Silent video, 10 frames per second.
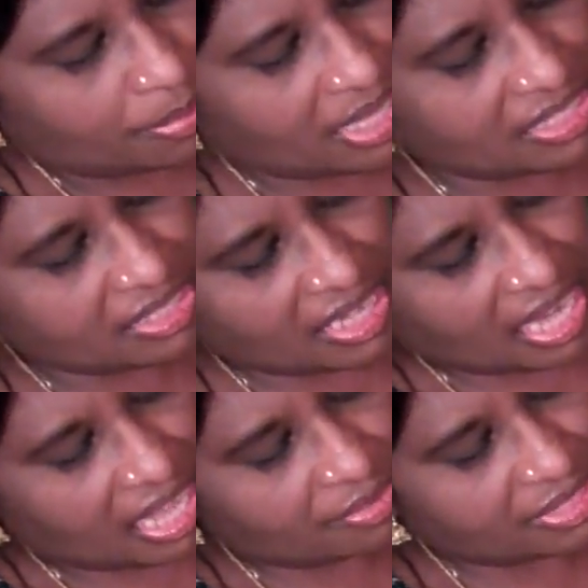paste
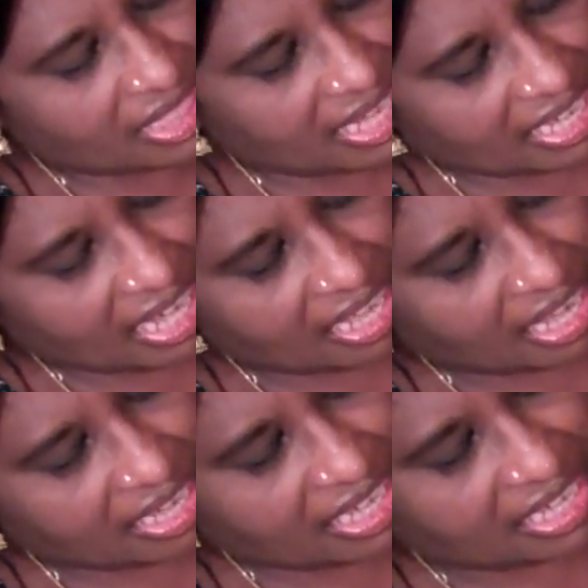along with the little
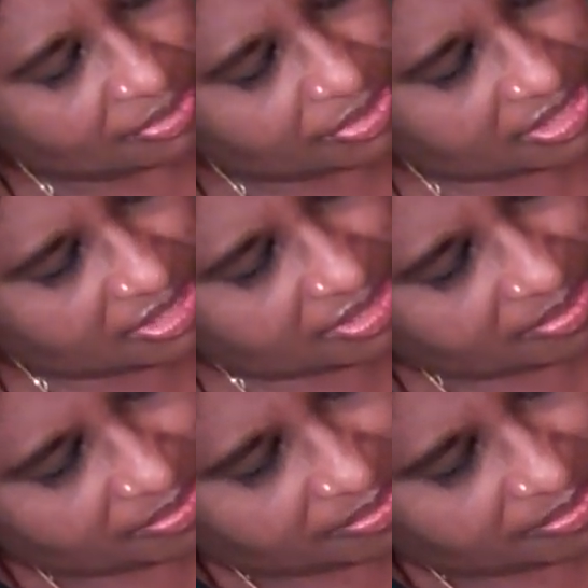curry leaves.